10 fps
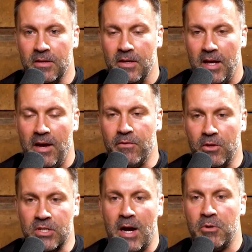have
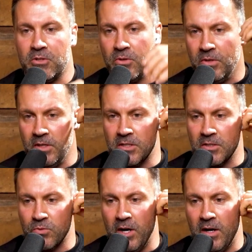those opportunities
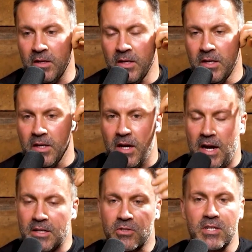as well.
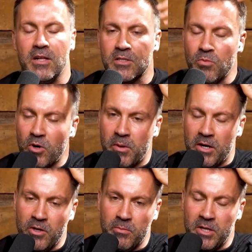So tell us more about
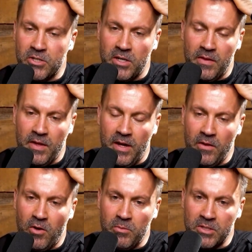your mission on
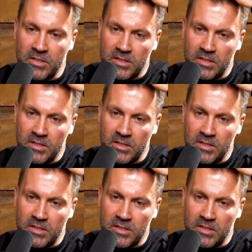the homelessness